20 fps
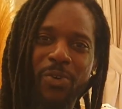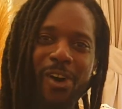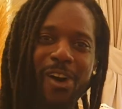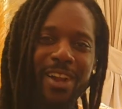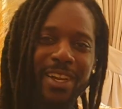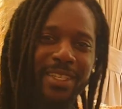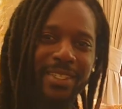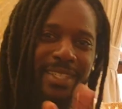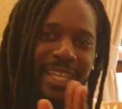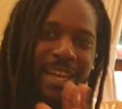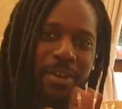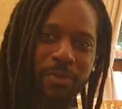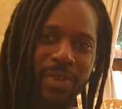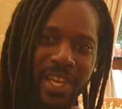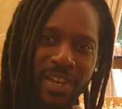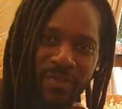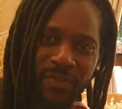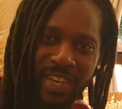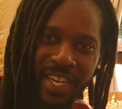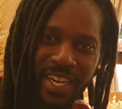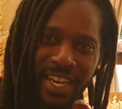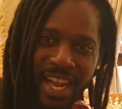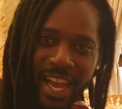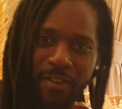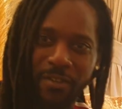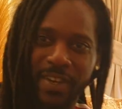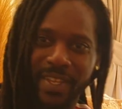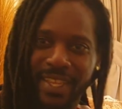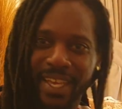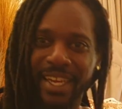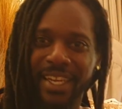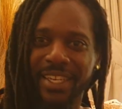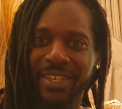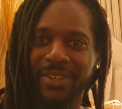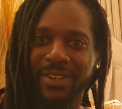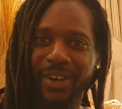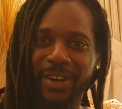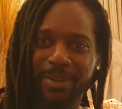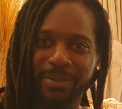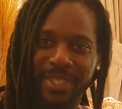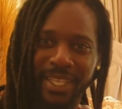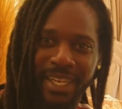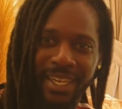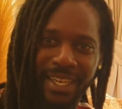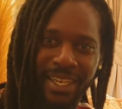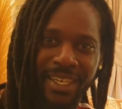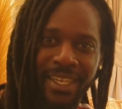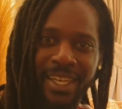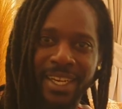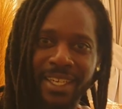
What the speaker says: New Orleans think we invented everything, you know what I'm saying?